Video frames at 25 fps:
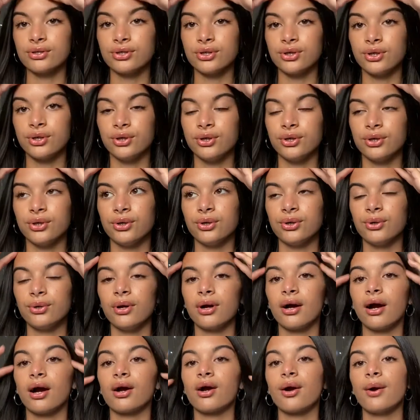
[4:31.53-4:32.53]
to
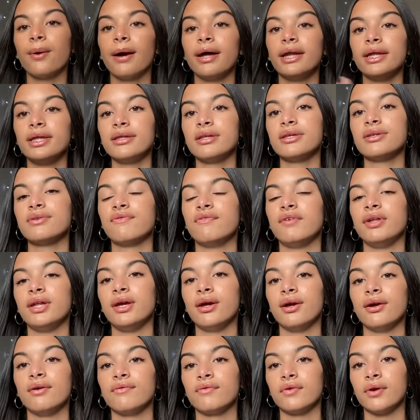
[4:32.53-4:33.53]
go edit this
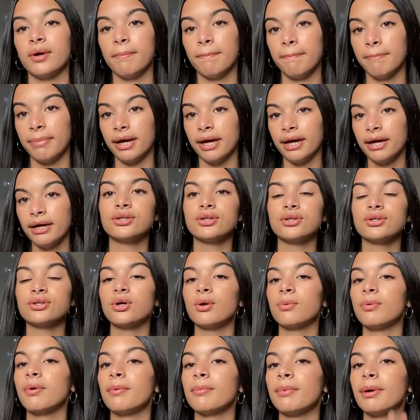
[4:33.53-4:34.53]
video for a bit,
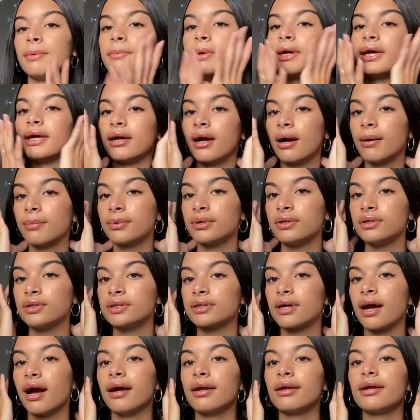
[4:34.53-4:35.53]
top up my makeup because it's
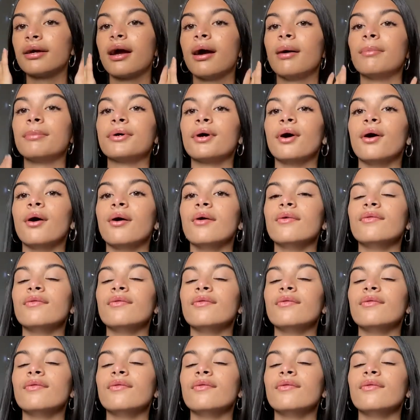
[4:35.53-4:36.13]
kind of coming off.